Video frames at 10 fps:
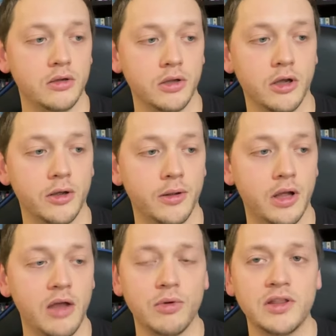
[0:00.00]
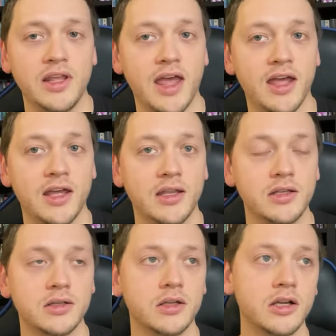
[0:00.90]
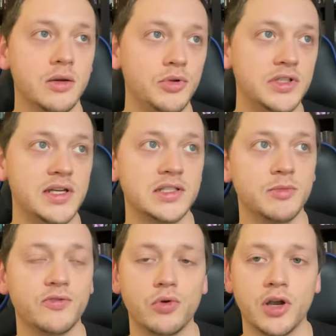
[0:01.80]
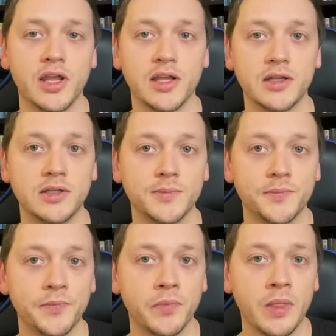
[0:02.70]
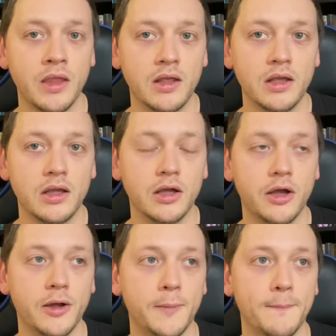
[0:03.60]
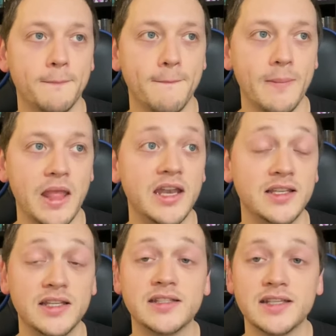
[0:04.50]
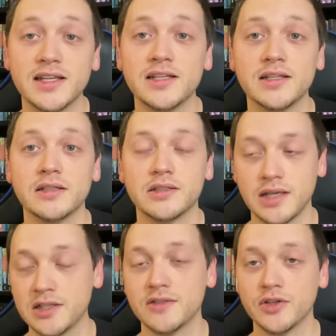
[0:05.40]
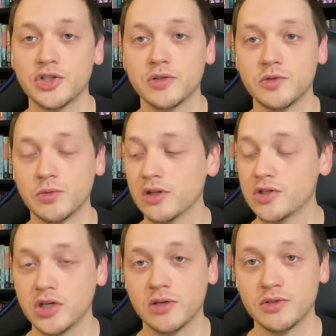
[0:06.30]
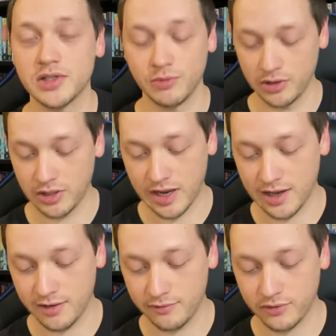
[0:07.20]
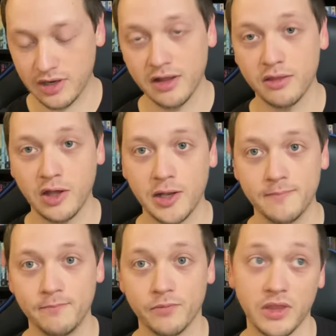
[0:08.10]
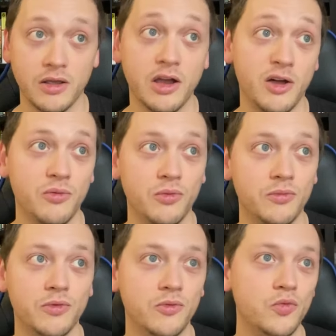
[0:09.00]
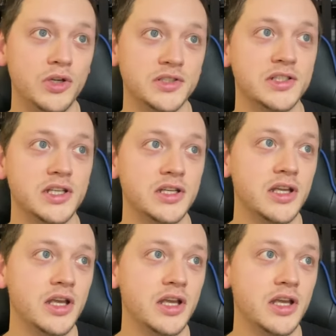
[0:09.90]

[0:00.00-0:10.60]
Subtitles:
I read the ad a couple days beforehand, and it did say science fiction was one of the genres they were going to have, and I thought, we'll see.